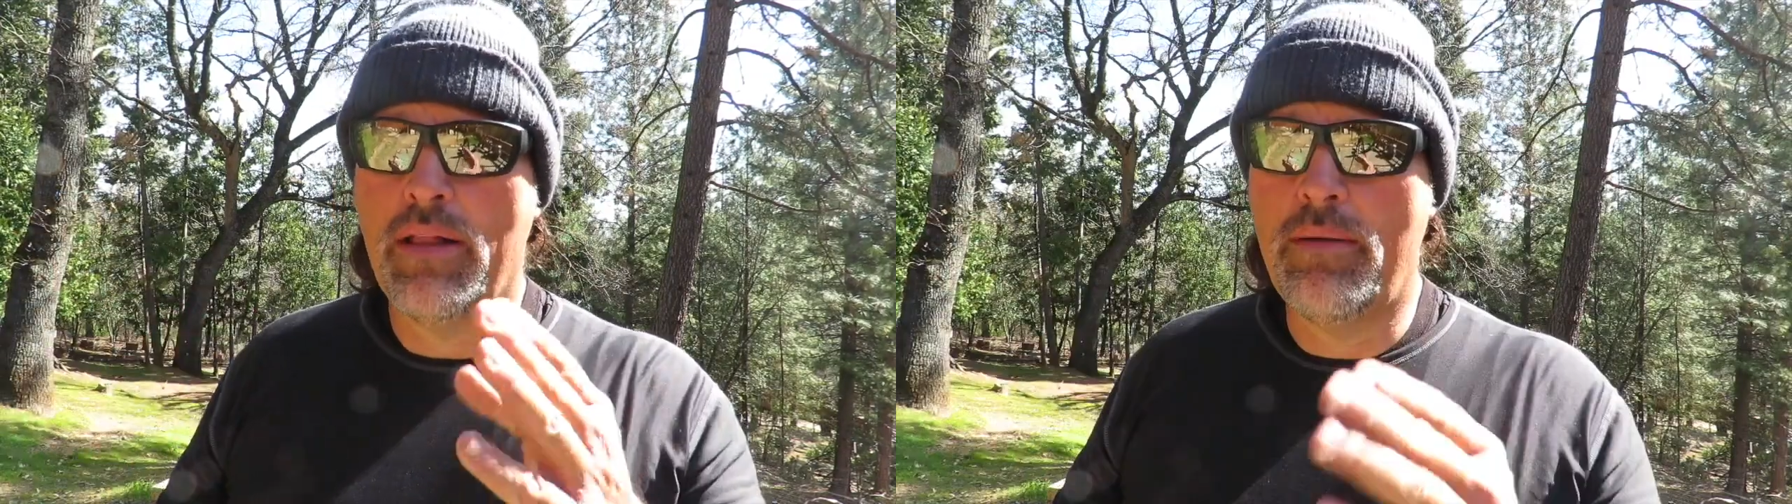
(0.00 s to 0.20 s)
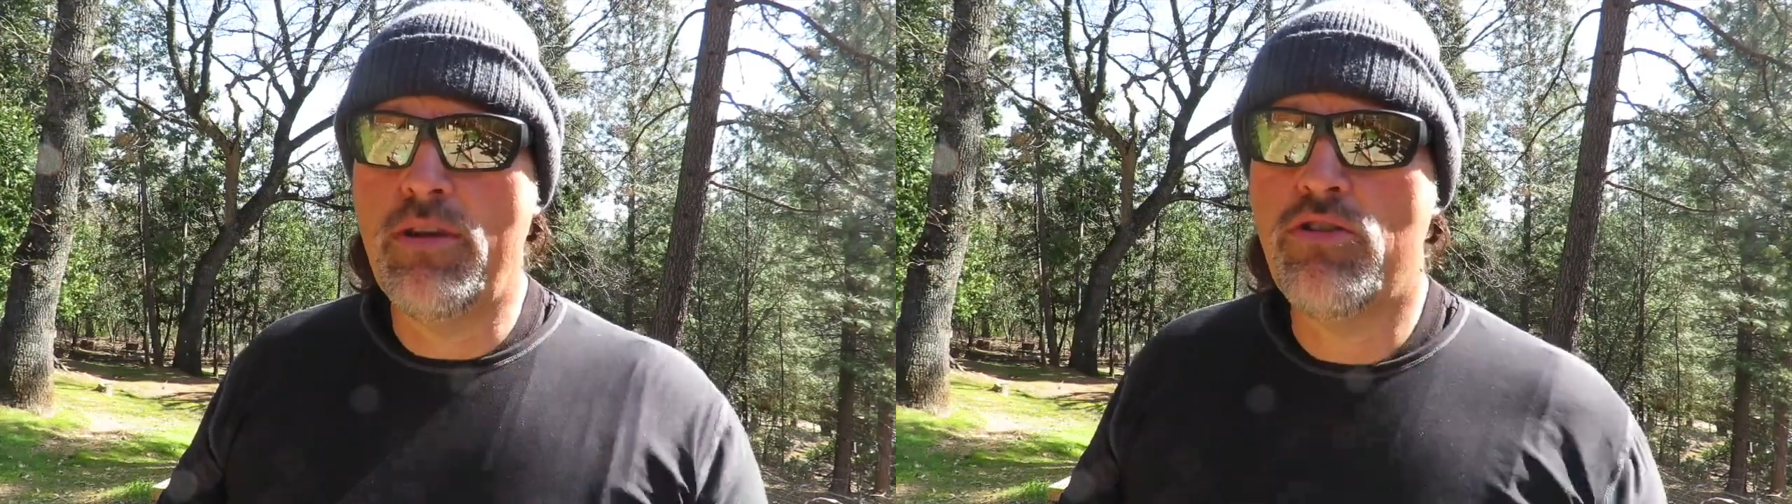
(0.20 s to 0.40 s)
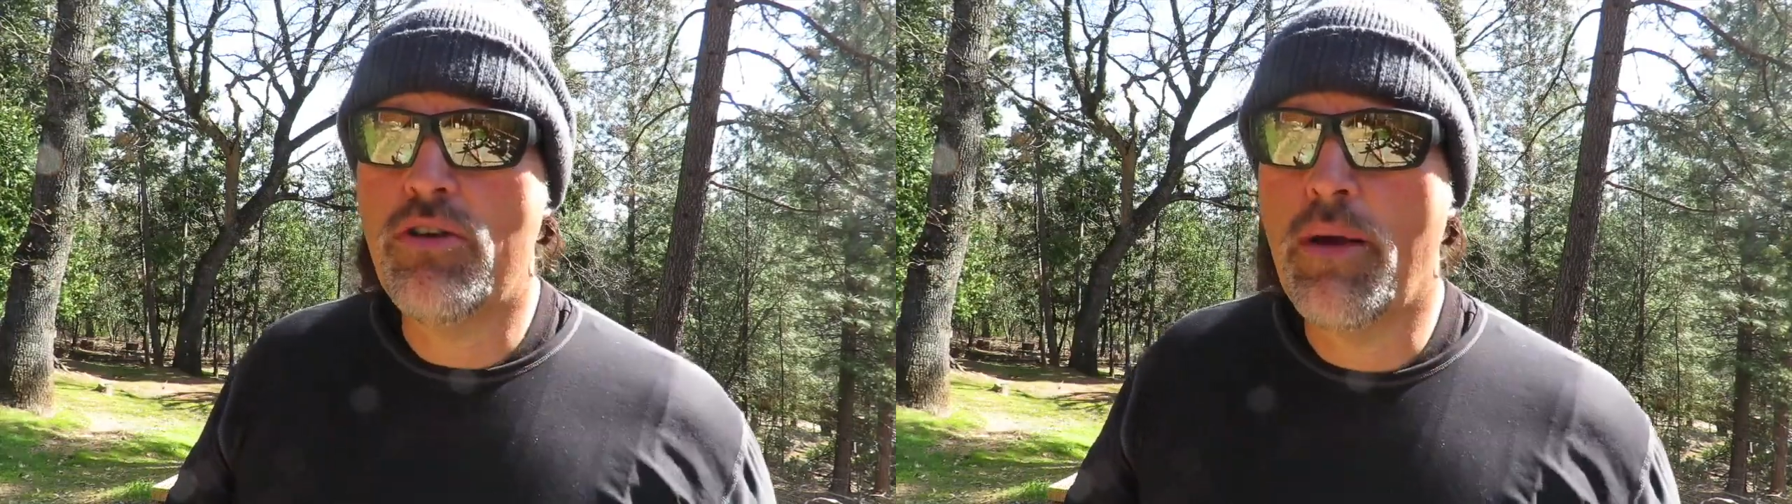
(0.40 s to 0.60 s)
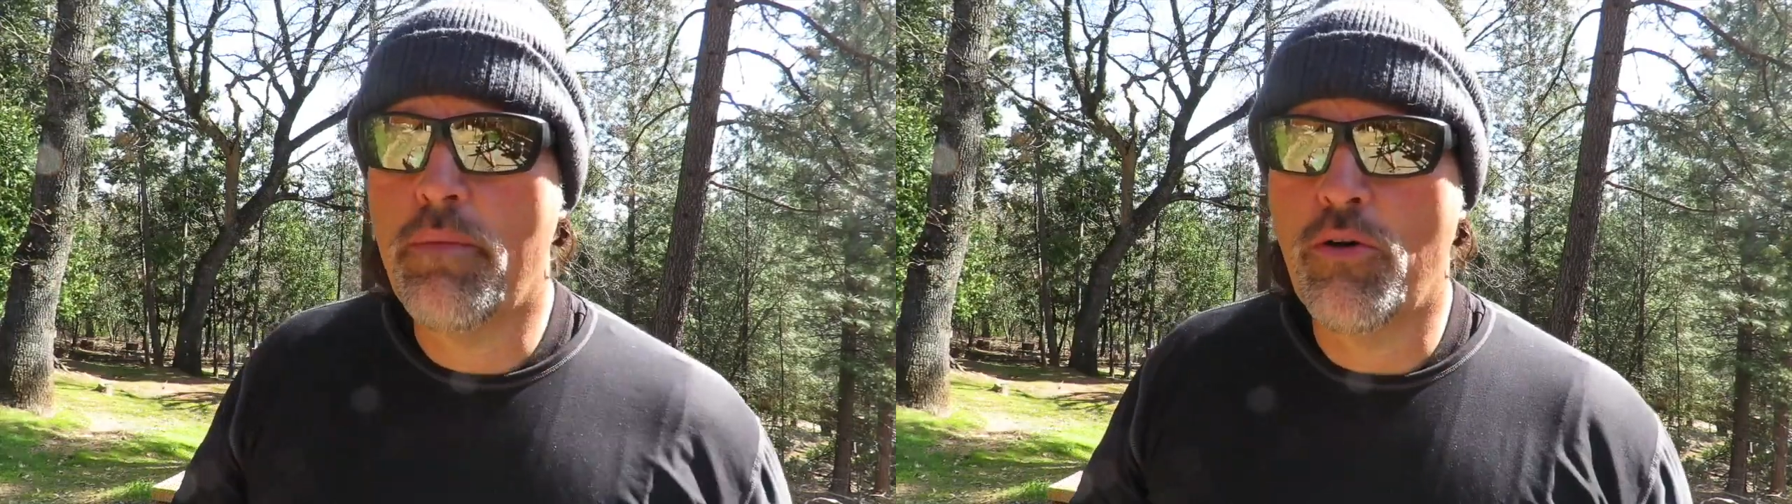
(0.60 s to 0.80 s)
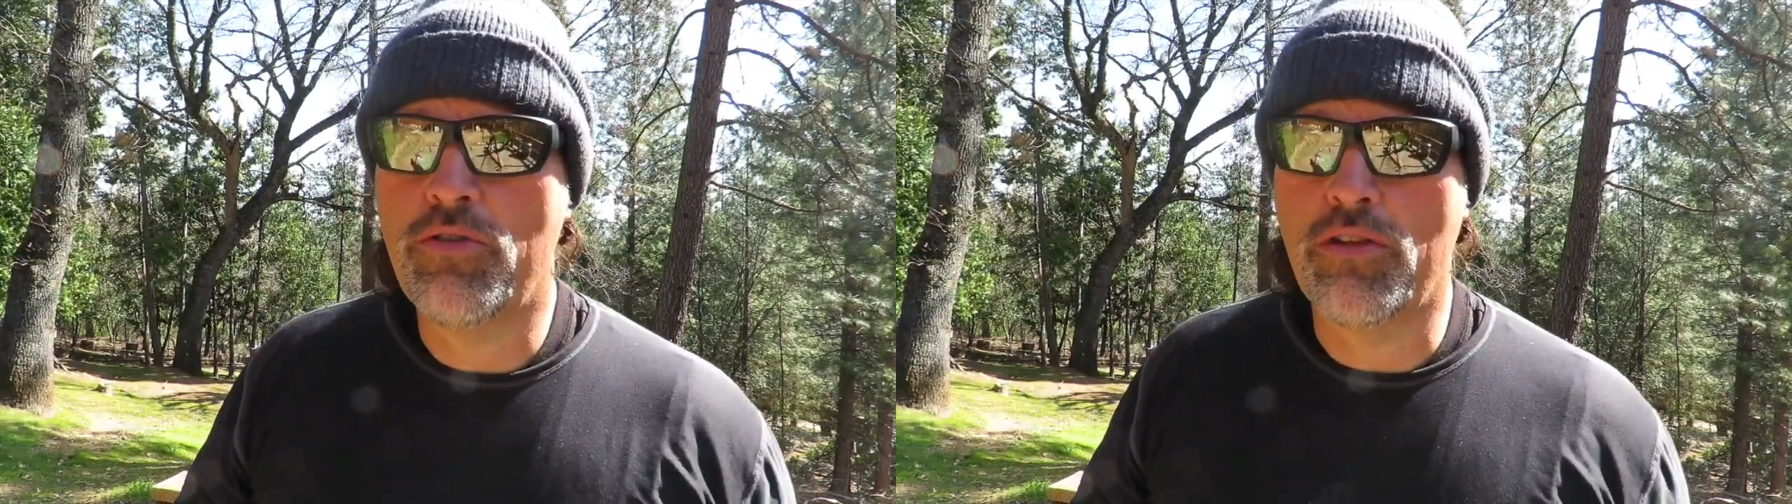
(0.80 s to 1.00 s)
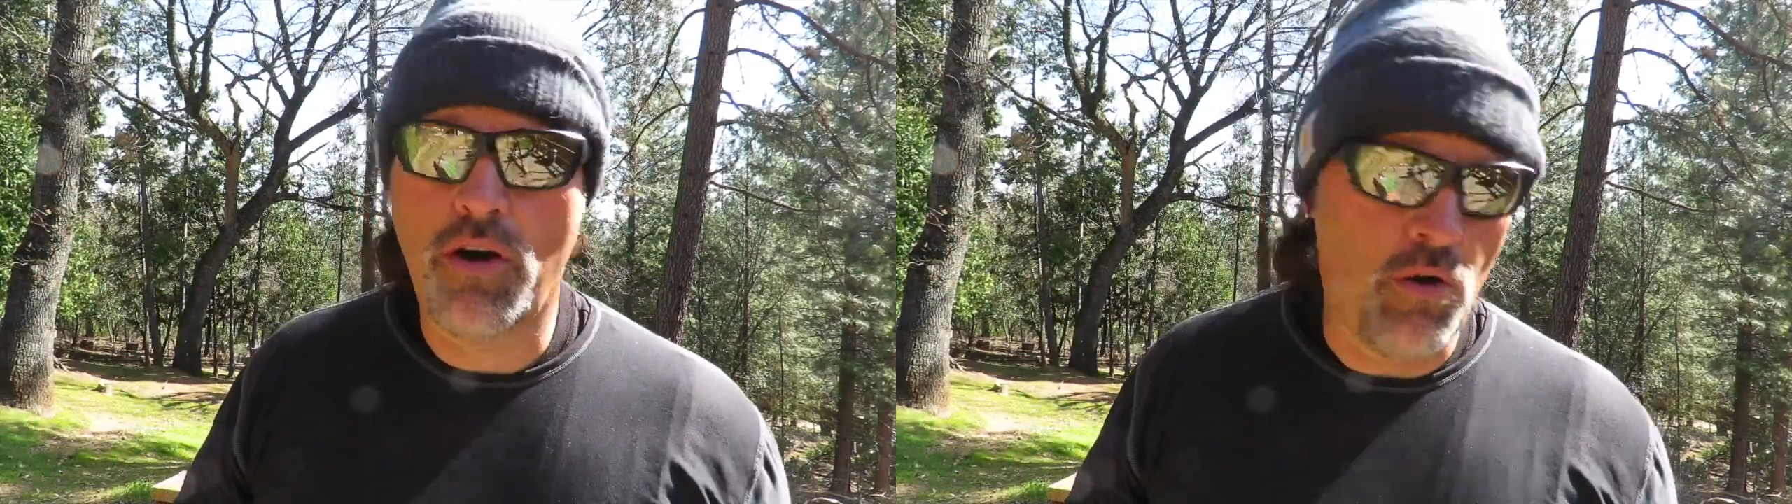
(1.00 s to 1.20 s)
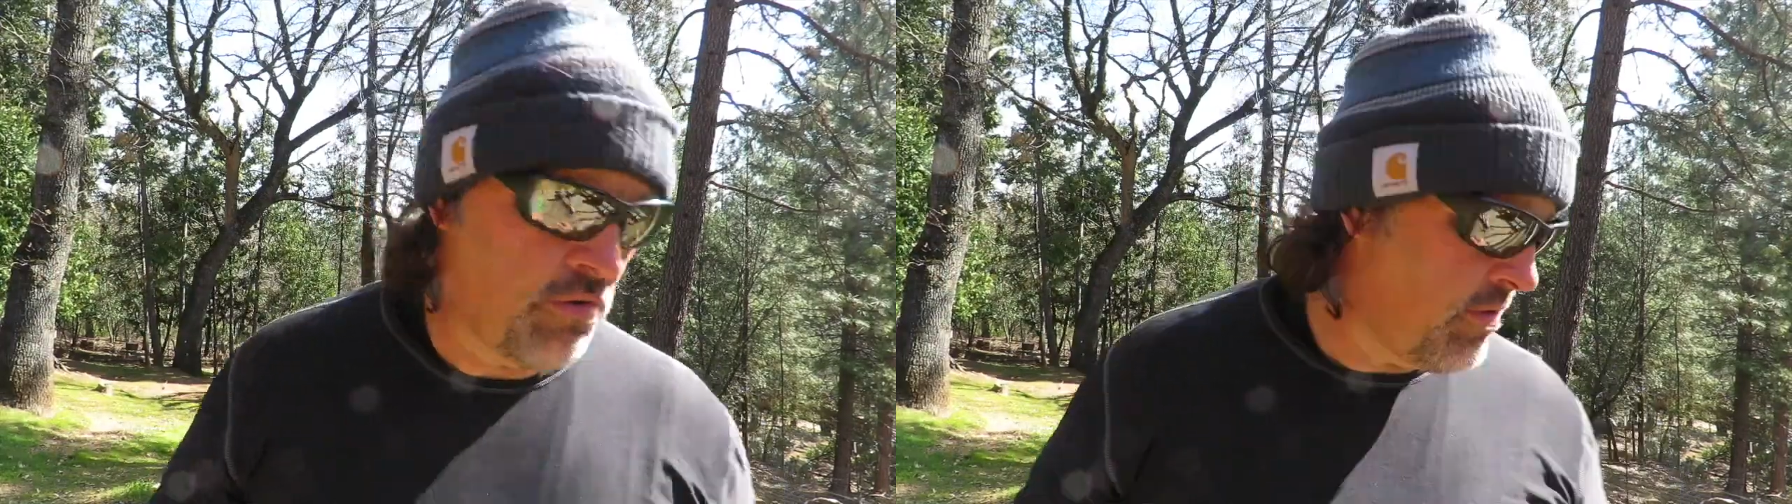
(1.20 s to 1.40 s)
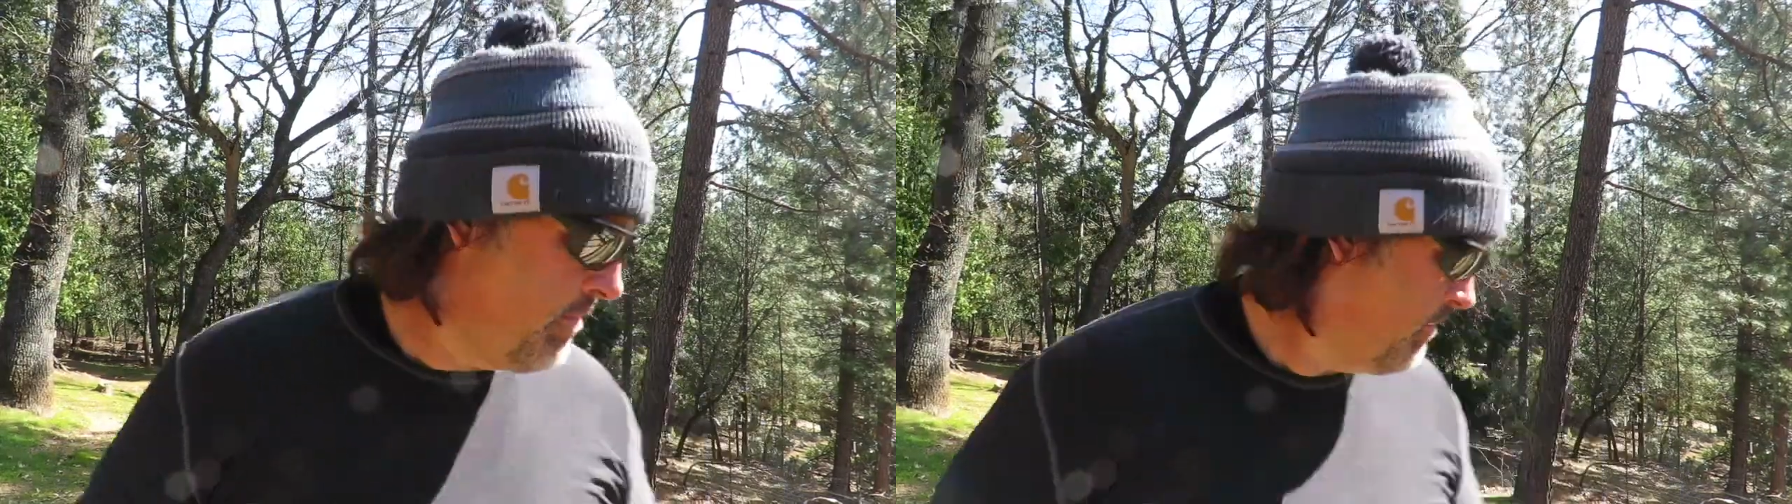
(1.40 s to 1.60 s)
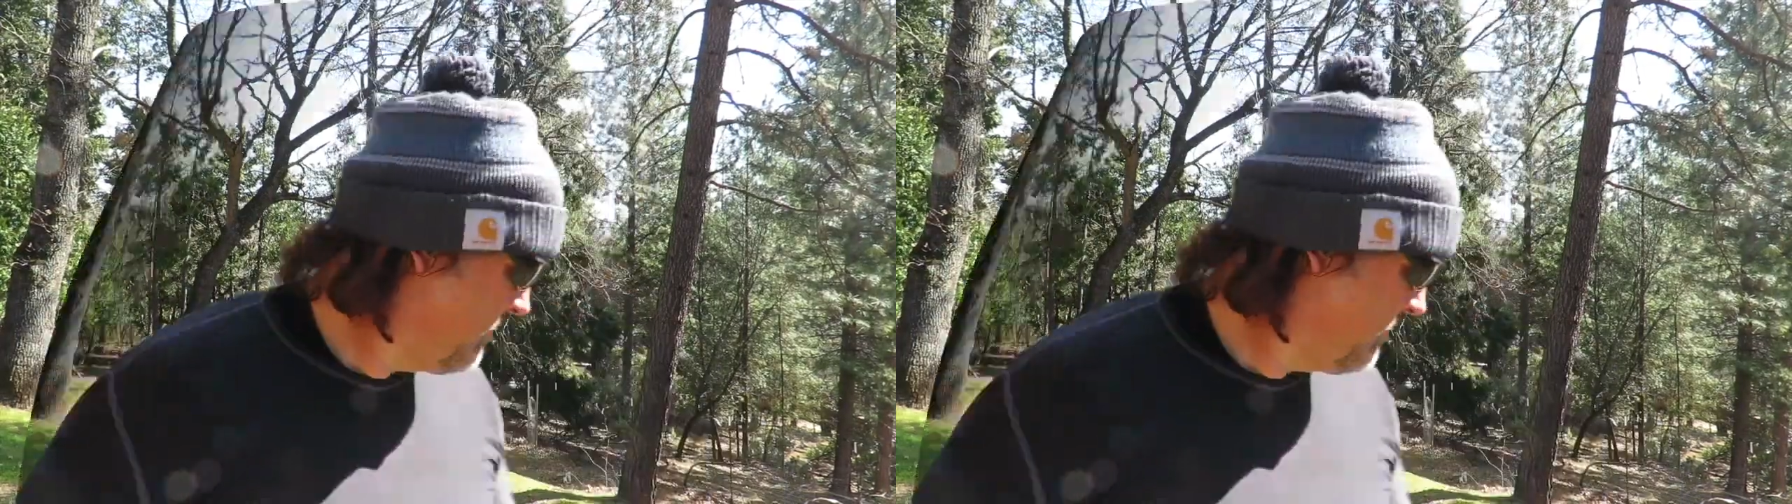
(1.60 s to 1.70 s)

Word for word: but let me show you both of those.